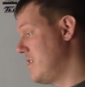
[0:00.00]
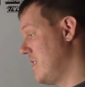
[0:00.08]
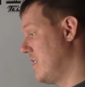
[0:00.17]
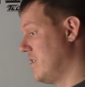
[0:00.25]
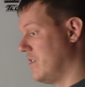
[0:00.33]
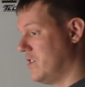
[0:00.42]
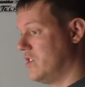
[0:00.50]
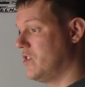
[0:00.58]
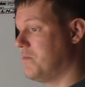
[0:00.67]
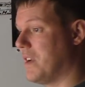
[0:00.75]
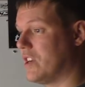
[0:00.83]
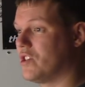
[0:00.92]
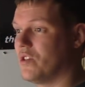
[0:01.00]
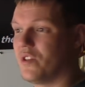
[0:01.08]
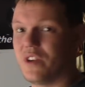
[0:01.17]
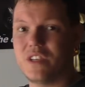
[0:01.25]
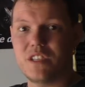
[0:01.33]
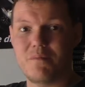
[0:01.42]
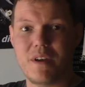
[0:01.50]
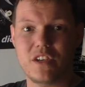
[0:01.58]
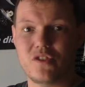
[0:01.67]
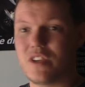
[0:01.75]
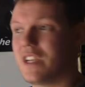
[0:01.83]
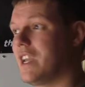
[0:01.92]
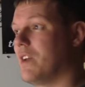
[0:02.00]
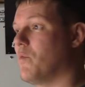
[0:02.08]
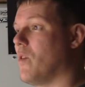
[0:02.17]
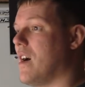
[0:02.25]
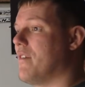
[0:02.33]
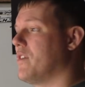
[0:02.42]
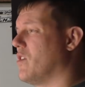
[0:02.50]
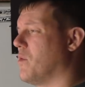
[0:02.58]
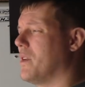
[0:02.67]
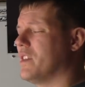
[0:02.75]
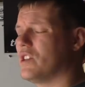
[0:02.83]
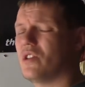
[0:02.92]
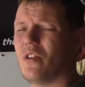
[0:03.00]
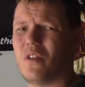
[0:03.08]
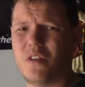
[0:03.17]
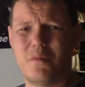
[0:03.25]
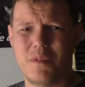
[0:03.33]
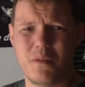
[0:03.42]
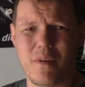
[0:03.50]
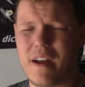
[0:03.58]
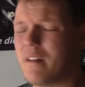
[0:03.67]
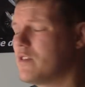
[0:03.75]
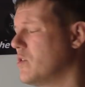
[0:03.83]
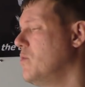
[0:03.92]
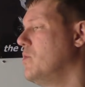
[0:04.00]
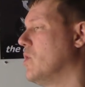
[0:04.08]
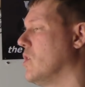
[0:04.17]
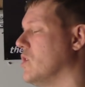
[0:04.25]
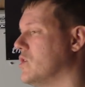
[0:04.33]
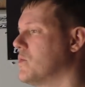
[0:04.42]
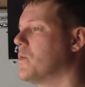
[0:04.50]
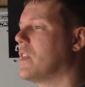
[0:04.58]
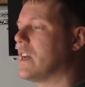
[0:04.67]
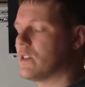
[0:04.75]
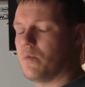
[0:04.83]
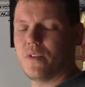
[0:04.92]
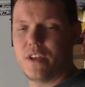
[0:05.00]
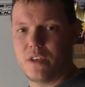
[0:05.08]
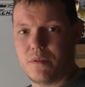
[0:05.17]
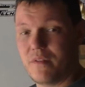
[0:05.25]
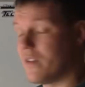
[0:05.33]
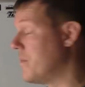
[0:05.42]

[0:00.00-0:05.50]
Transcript: They, you know, just make sure that it's a metric kit and what have you, or when they're sorting them in the warehouse, who knows? That's what they do it